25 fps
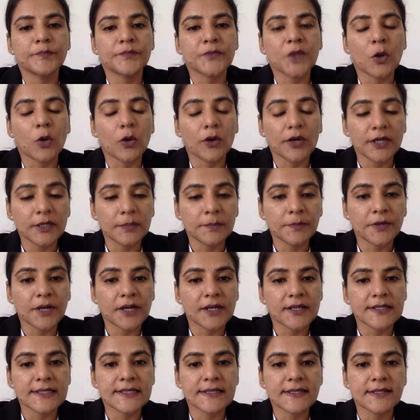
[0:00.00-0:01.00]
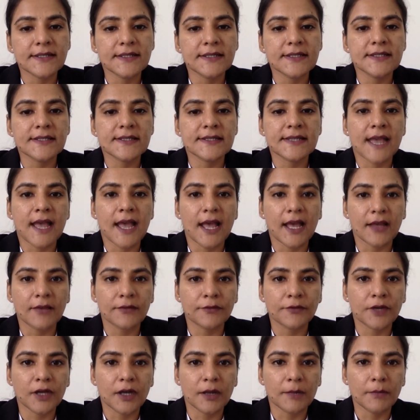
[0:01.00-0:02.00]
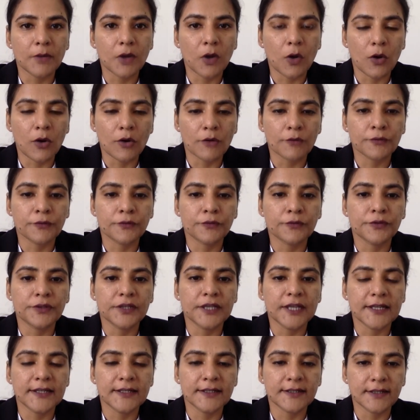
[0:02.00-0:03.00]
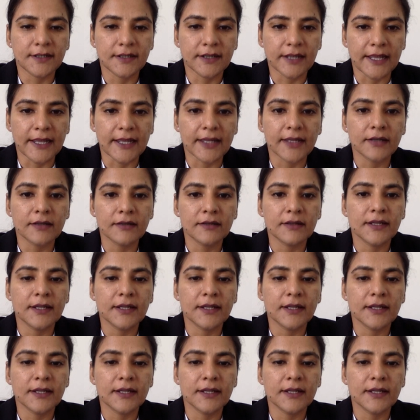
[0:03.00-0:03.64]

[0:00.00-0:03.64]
oil prices have come off yet again.